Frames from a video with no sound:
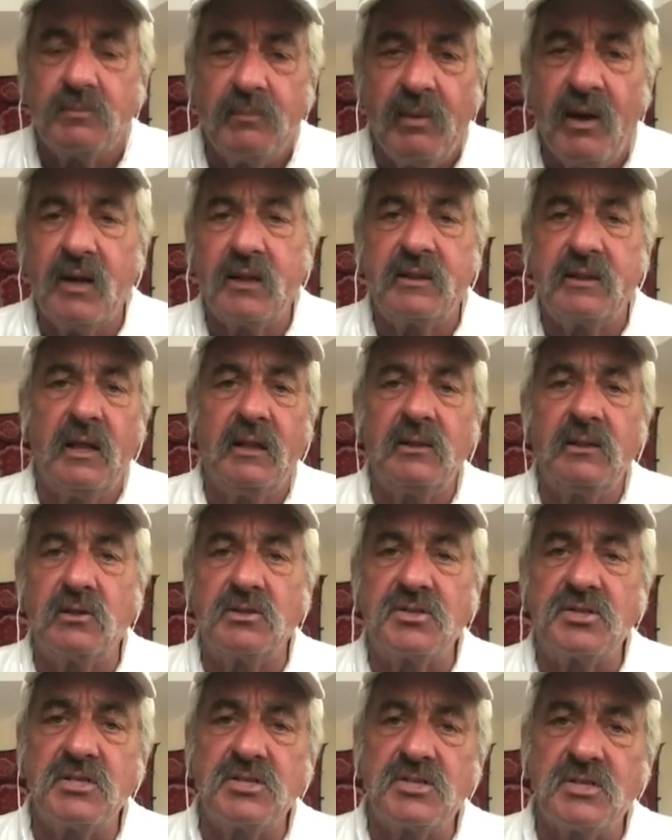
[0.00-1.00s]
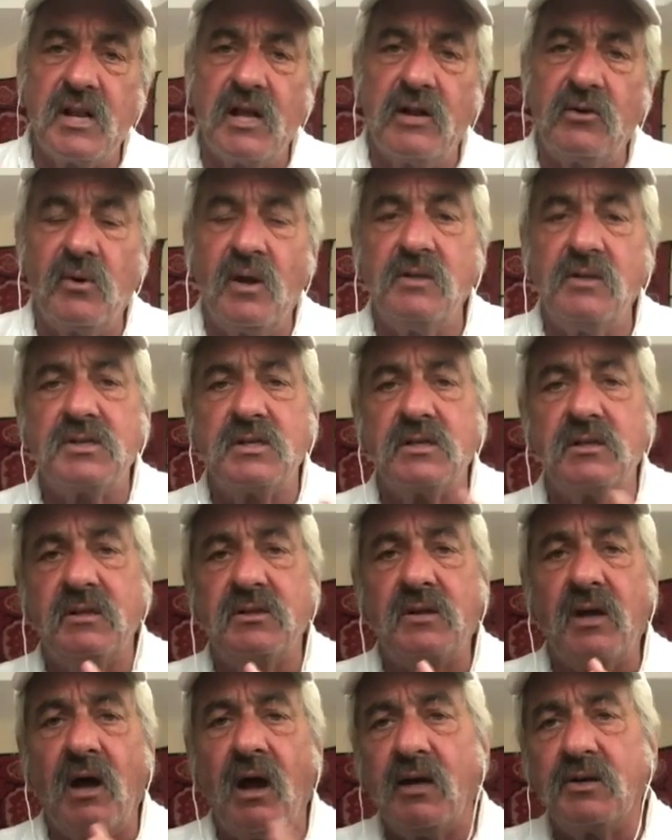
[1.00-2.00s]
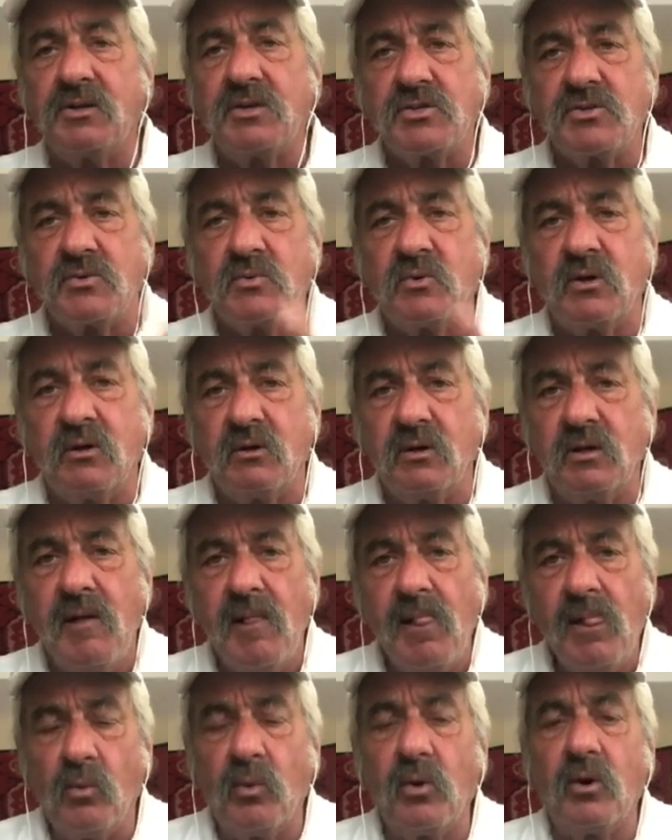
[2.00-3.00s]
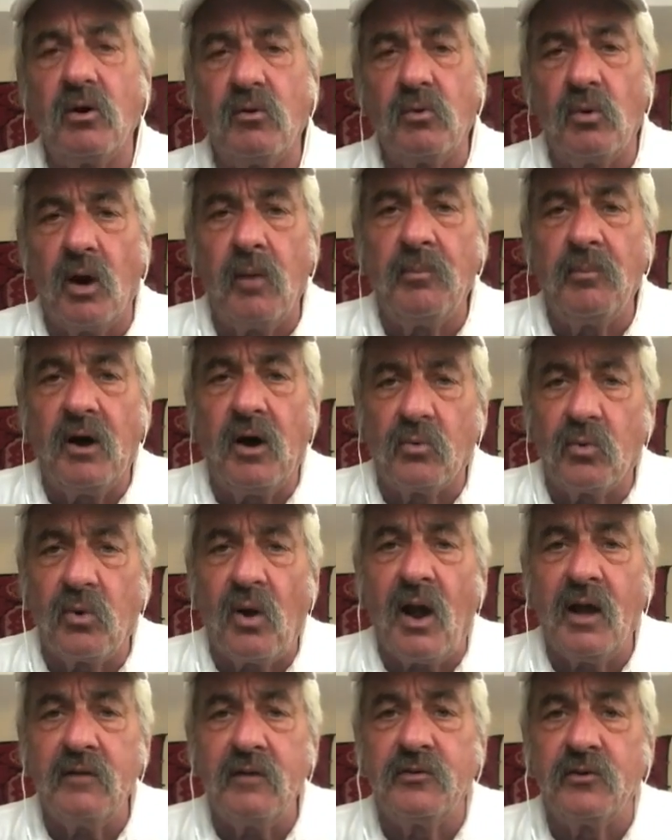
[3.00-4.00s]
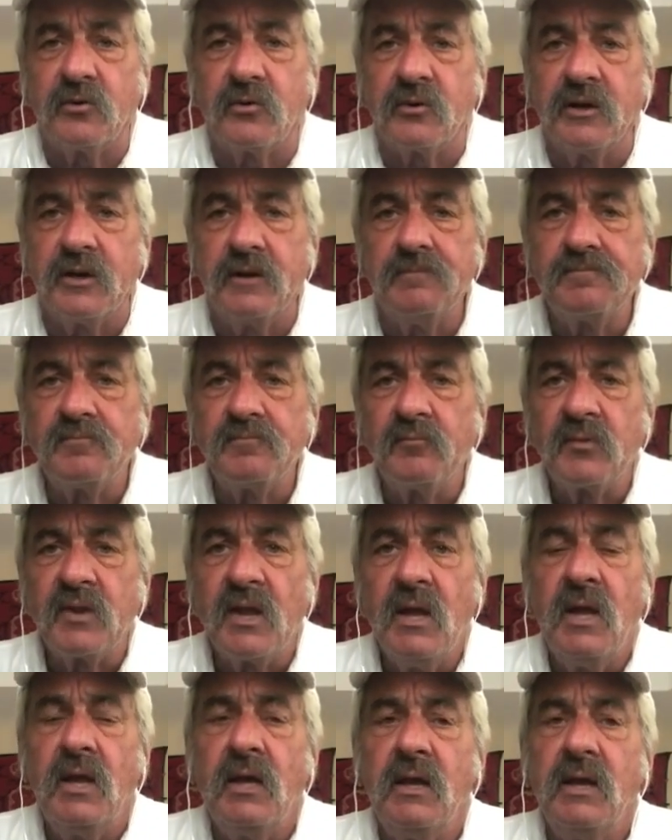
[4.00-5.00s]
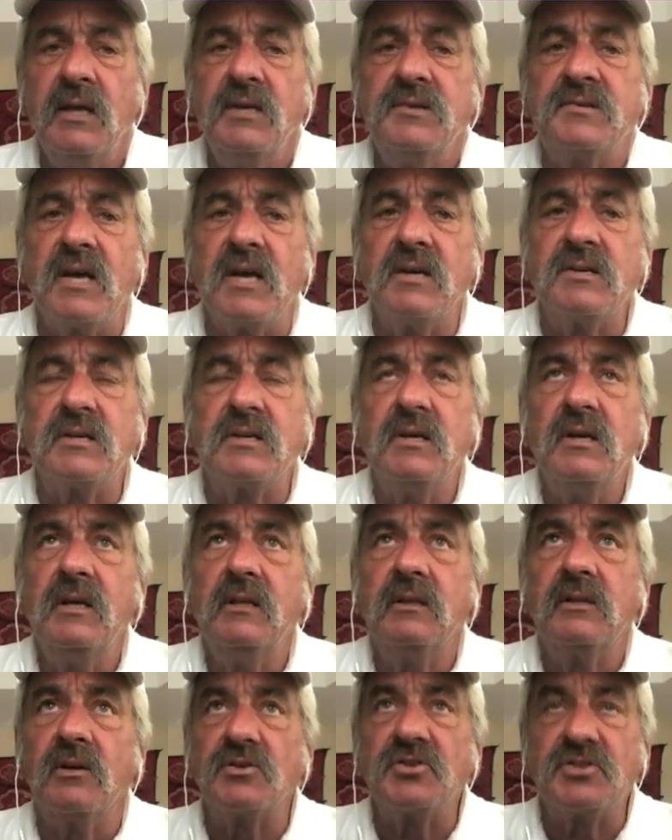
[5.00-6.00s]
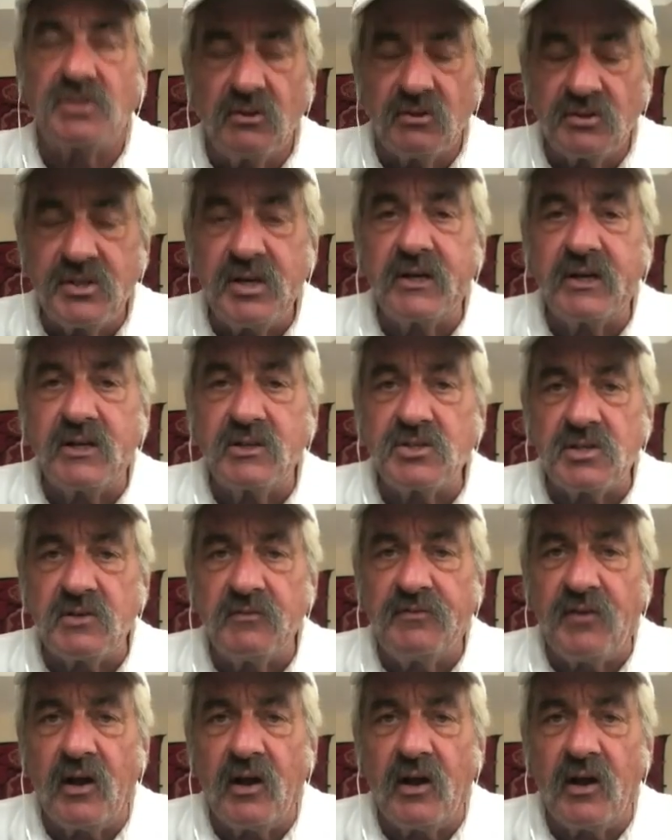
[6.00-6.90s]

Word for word: And back then, the Cincinnati Reds and the Dodgers were a rivalry. He says, there's still tickets